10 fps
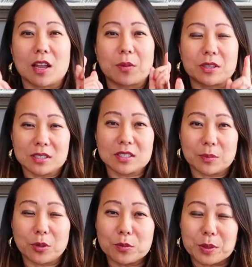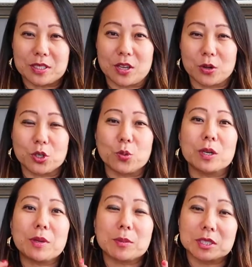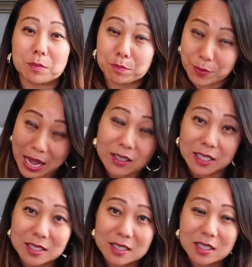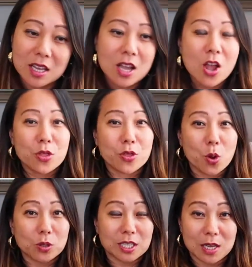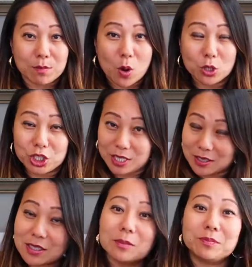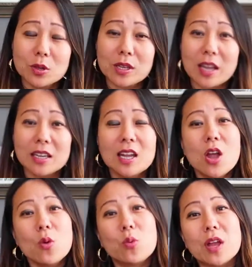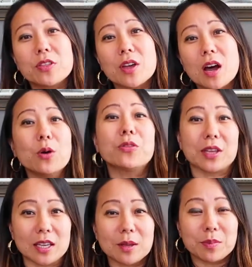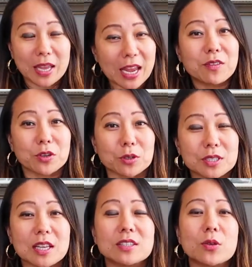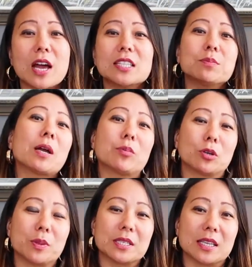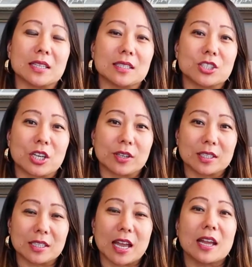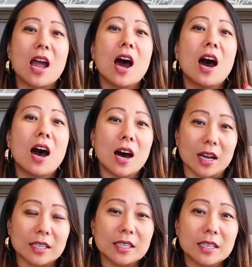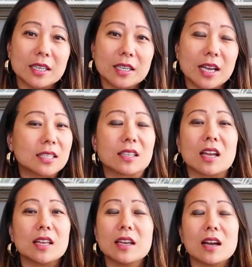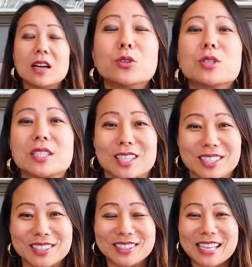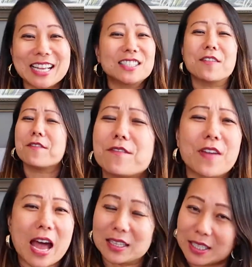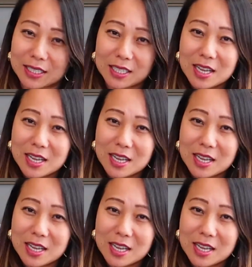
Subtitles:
Now, but this is the purpose though. You want to be able to balance those emotions, okay, with healthy behaviors. And so that's my purpose in sharing today. Han, it's understood. It's valid.